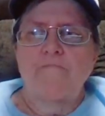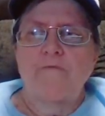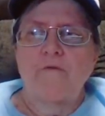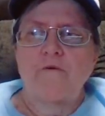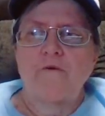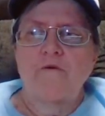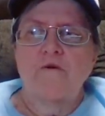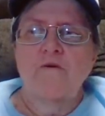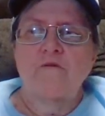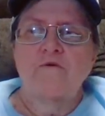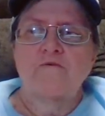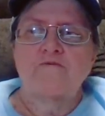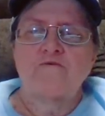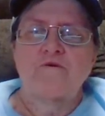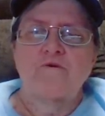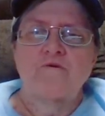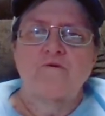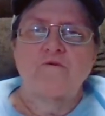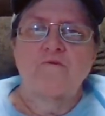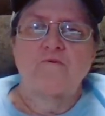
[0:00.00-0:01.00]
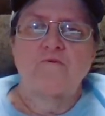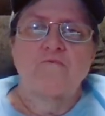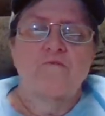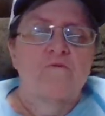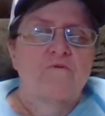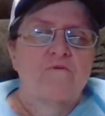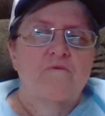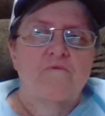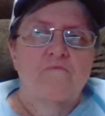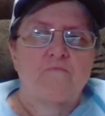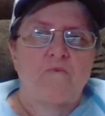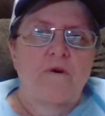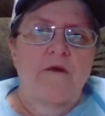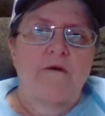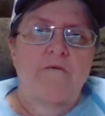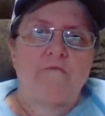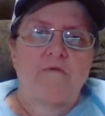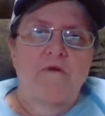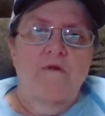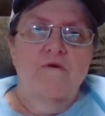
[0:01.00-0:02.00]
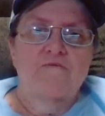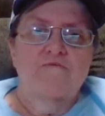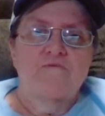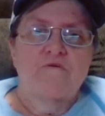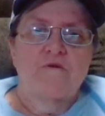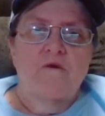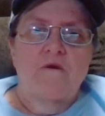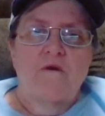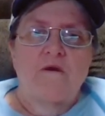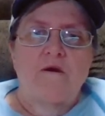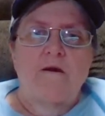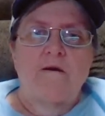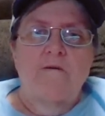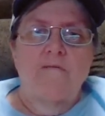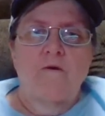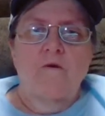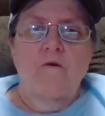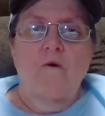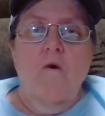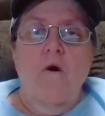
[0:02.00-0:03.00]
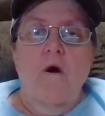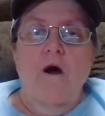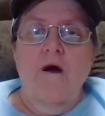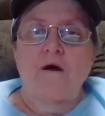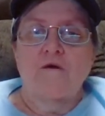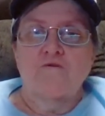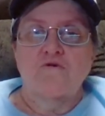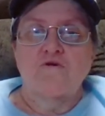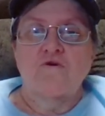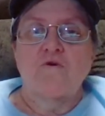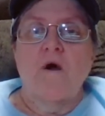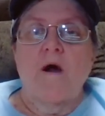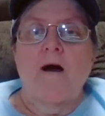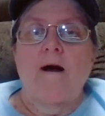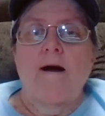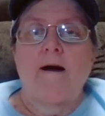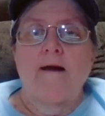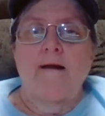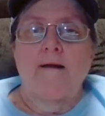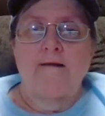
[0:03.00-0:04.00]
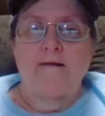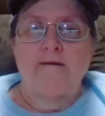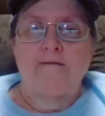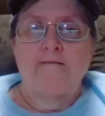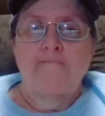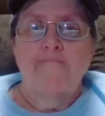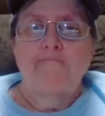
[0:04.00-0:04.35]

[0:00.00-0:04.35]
are you going to do whatever it is? And they'll go, I'll try.